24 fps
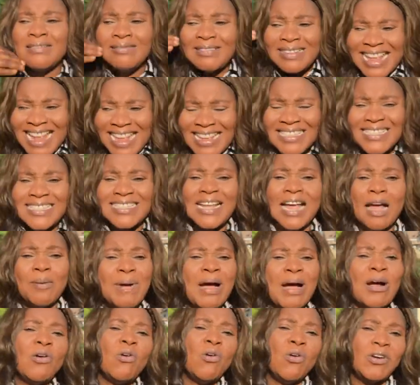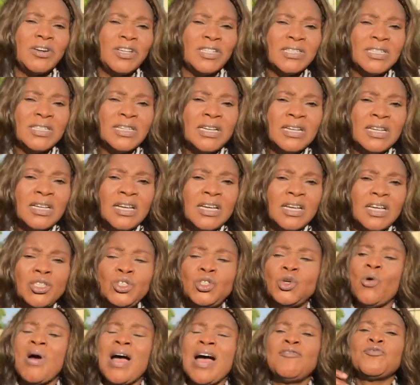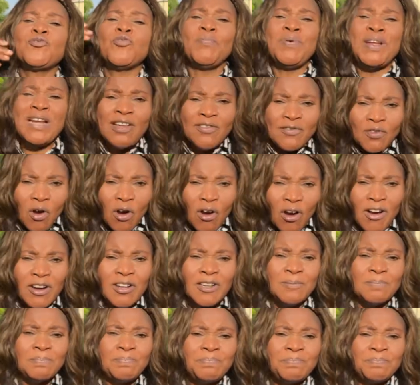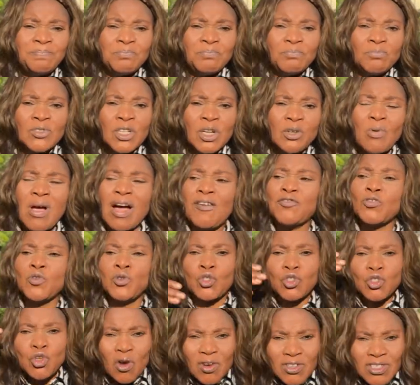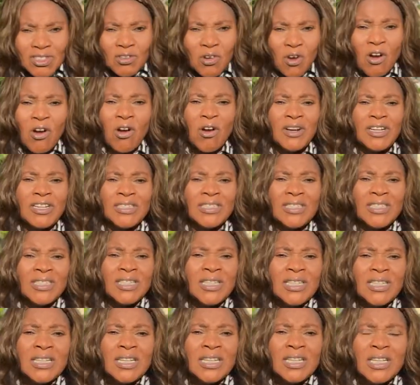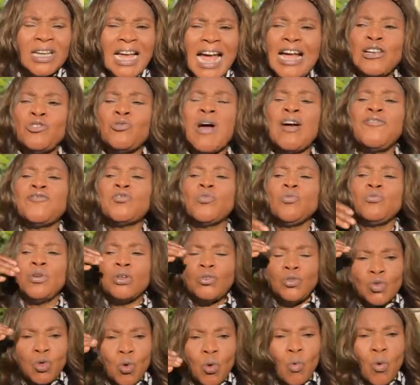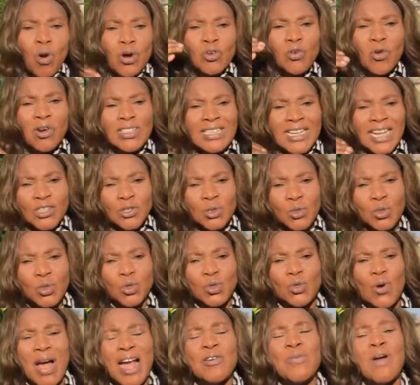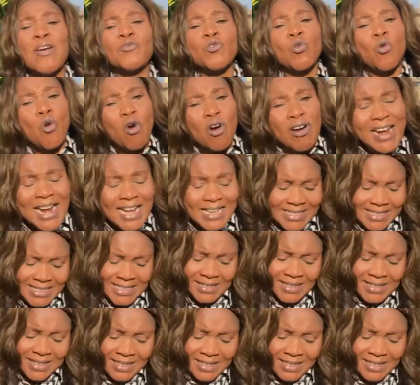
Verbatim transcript: things about God. You have to believe God. You have to trust God. And you have to do what God tells you to do. And you have to connect.